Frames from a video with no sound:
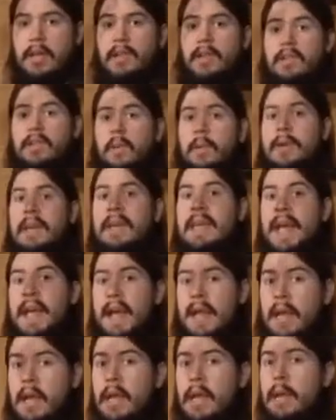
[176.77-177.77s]
So
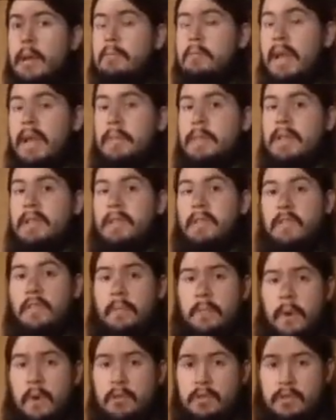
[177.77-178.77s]
again, maybe it's
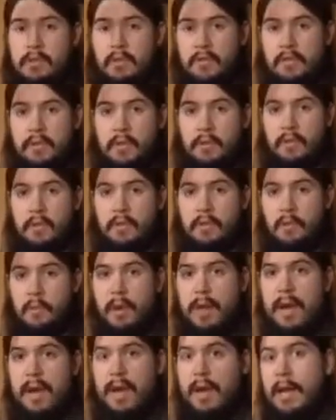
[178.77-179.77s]
supposed to feel this
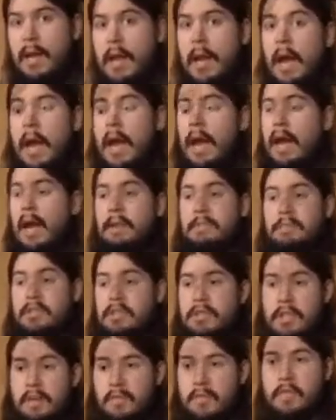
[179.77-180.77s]
way. I'm
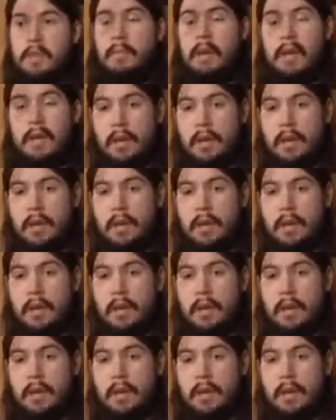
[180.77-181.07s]
just giving you my